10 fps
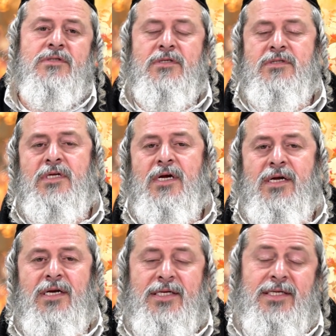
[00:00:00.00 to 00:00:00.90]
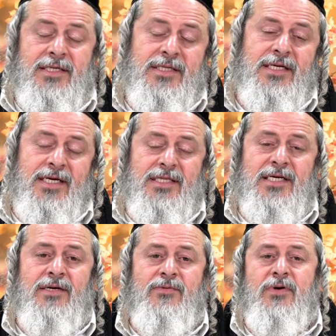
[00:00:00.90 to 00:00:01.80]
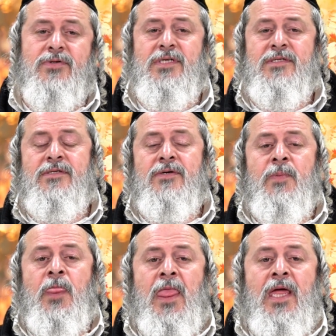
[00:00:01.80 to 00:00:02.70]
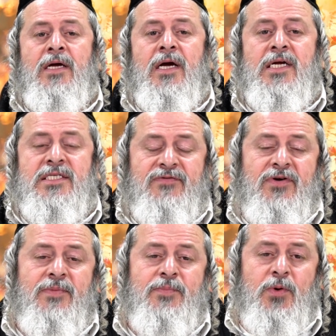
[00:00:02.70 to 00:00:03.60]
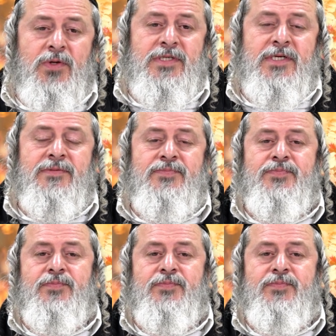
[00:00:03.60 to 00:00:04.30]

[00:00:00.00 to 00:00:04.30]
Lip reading: There's like the Chida wrote in, and it's very important.